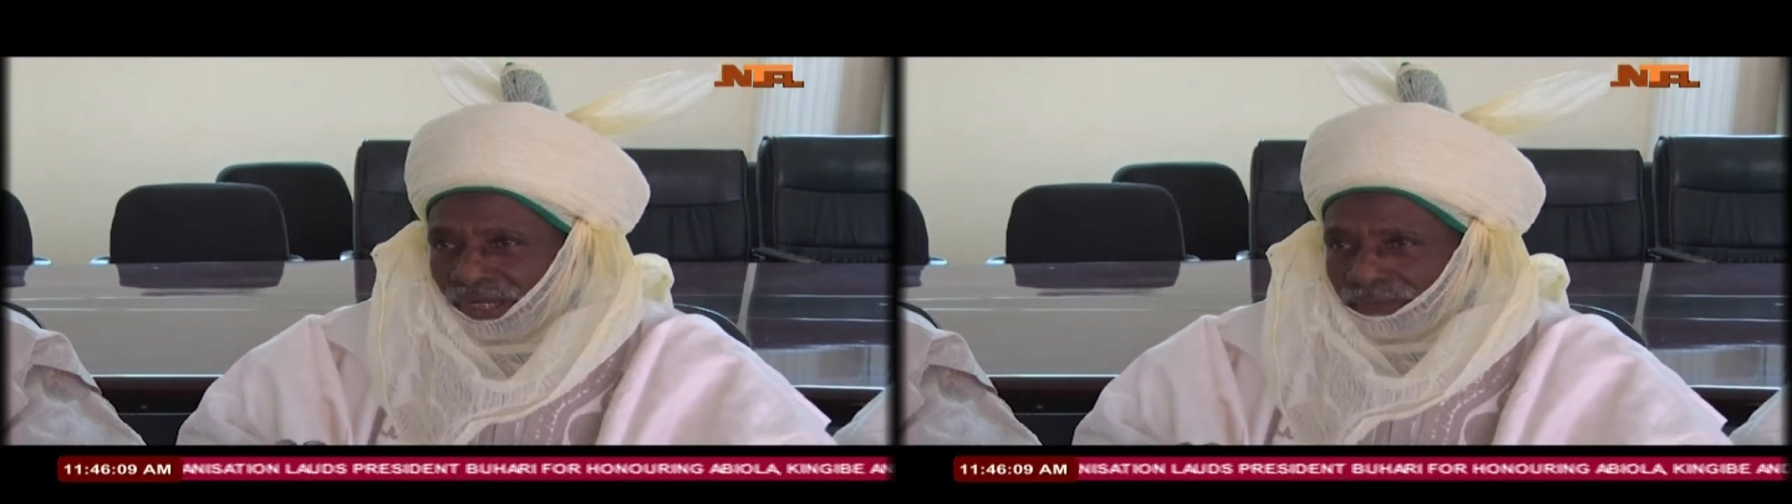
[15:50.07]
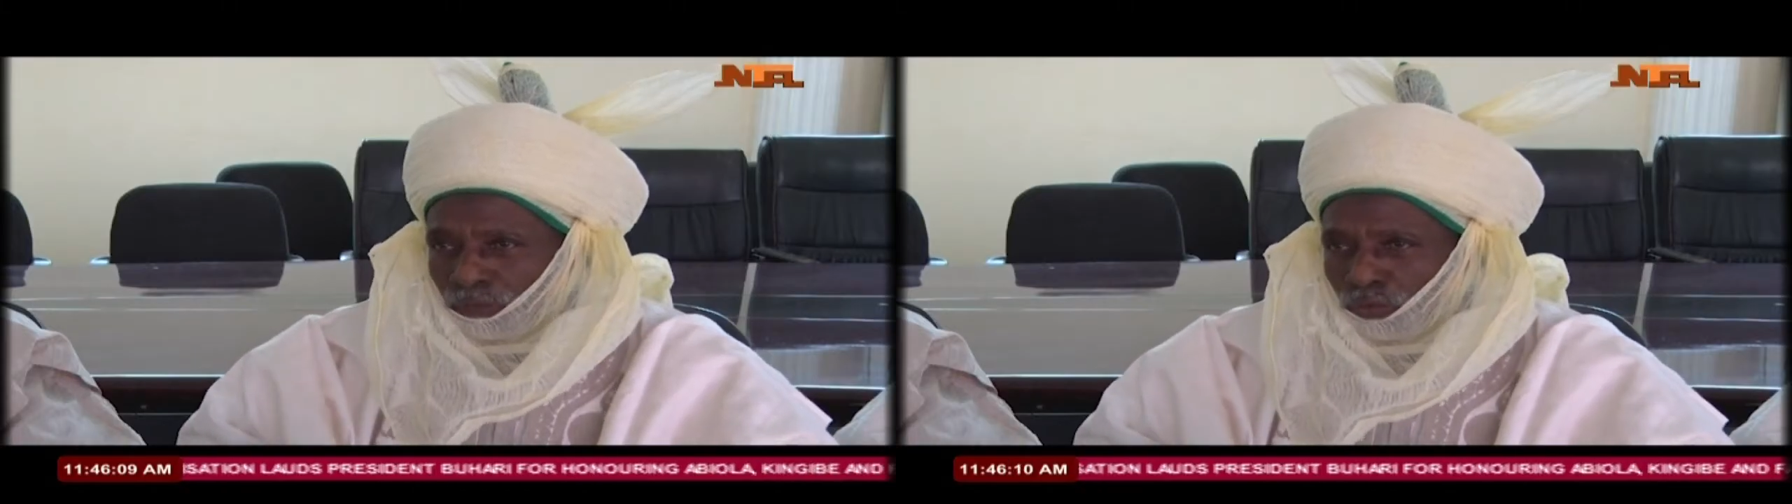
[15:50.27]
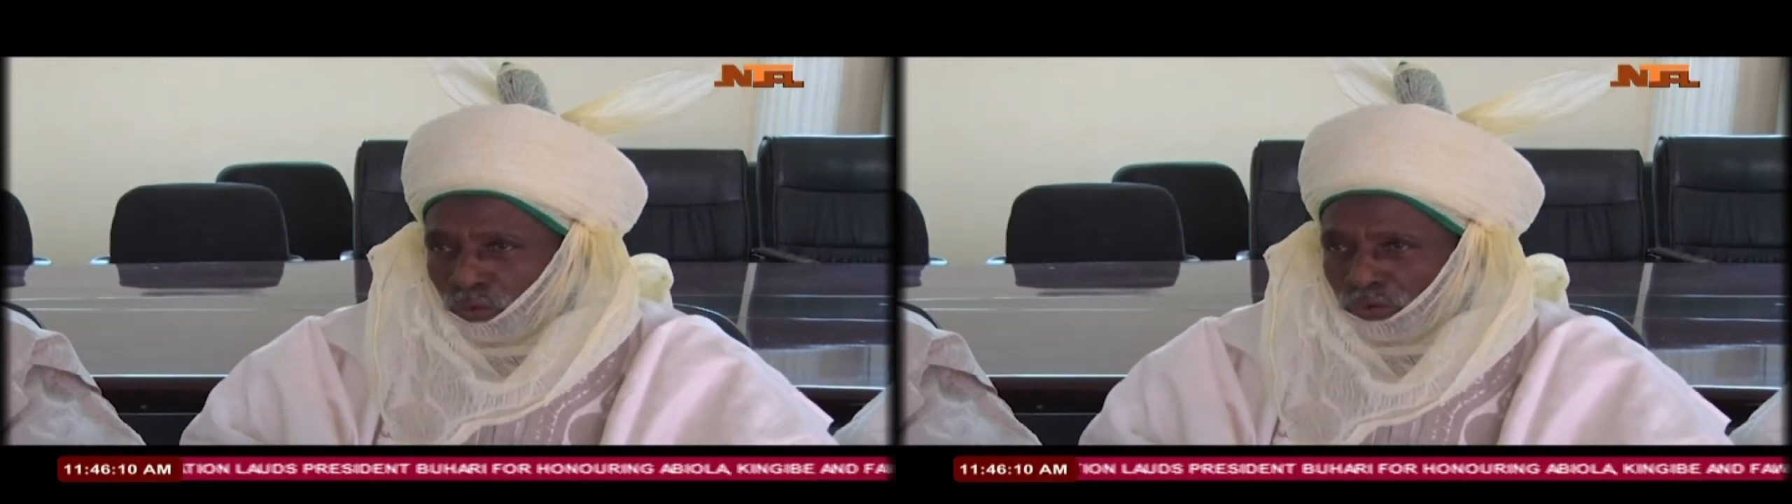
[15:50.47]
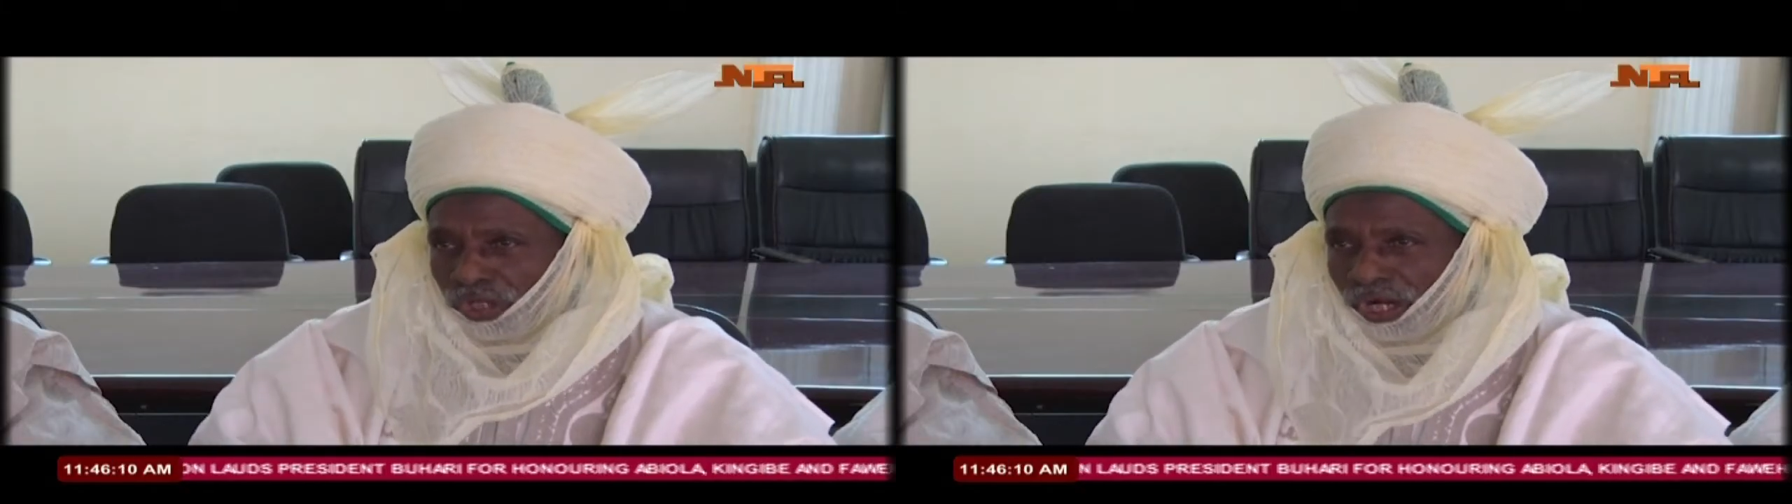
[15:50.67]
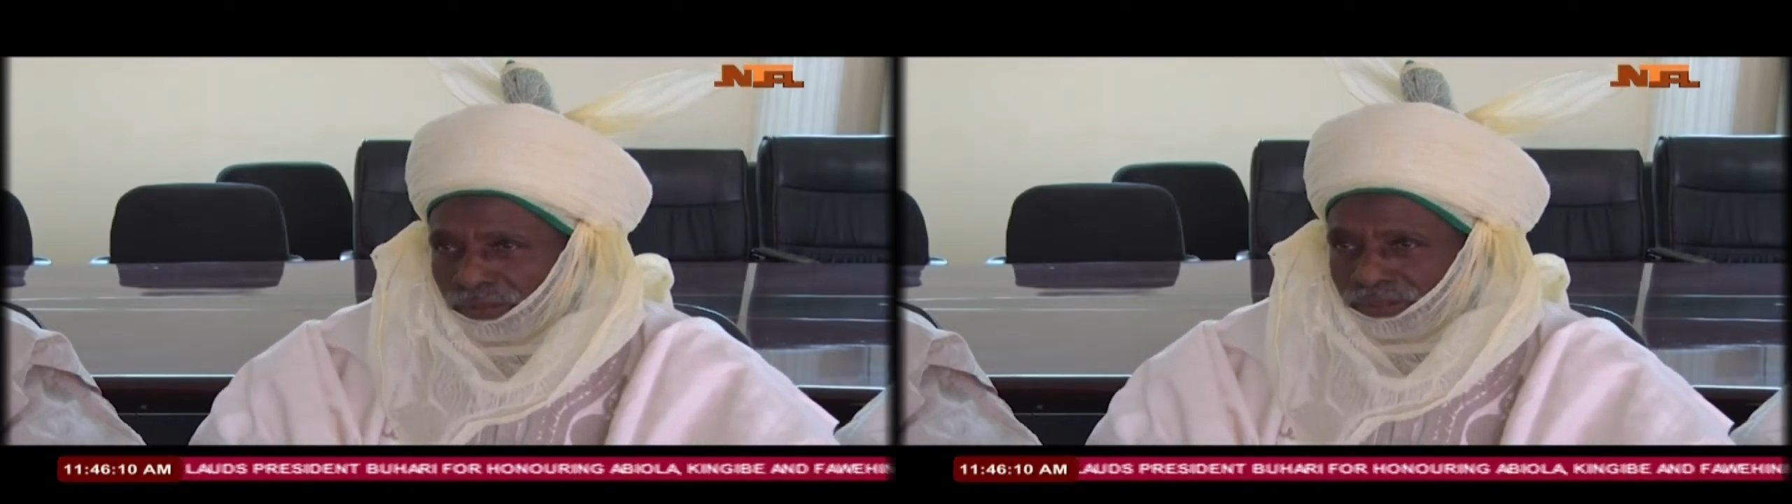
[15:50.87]
have cooled
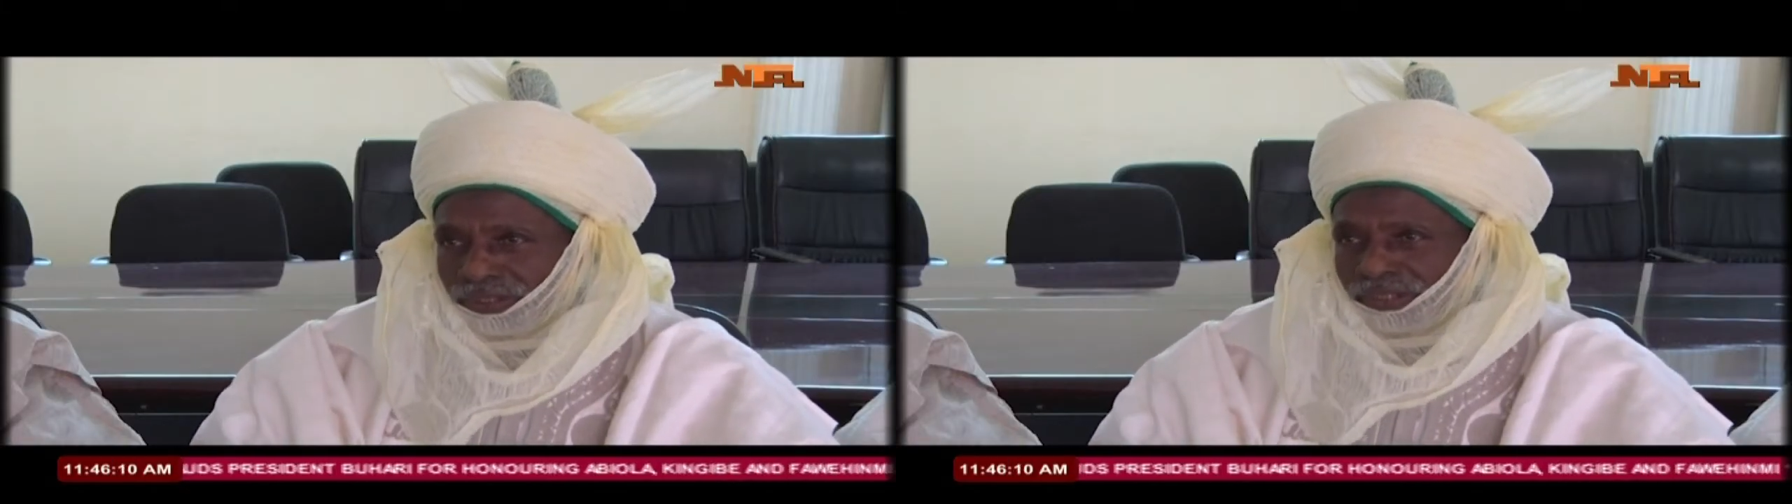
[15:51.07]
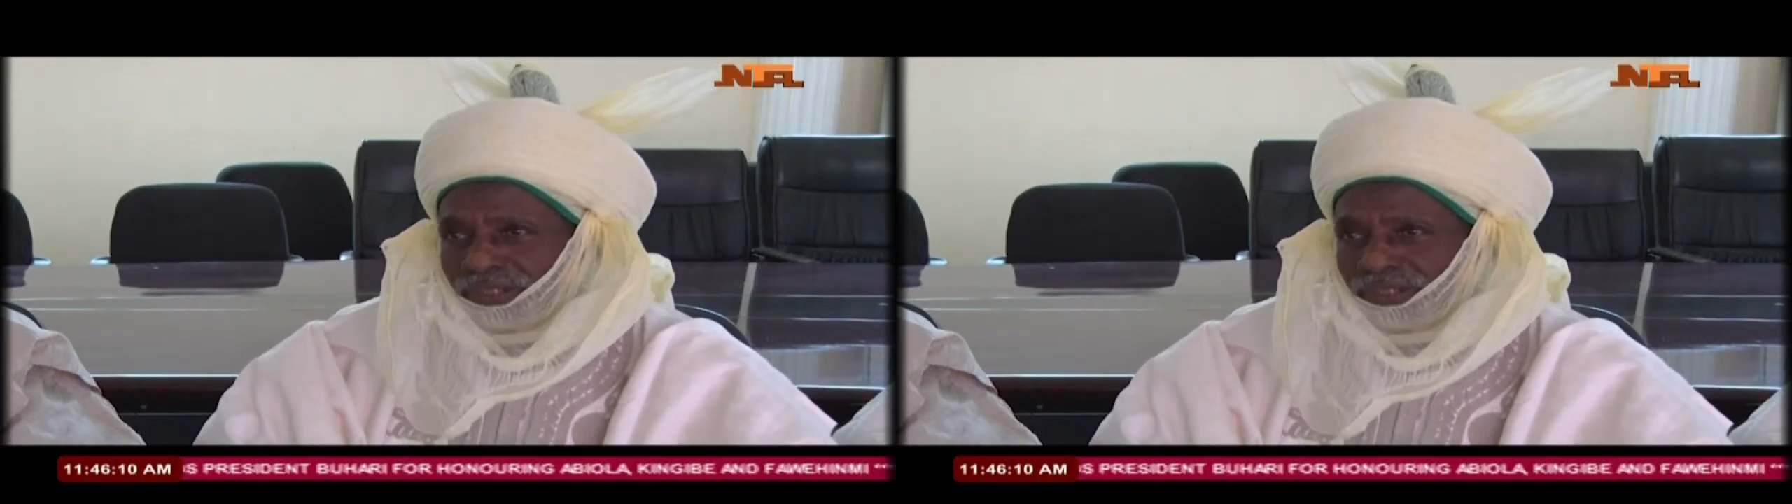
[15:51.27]
down.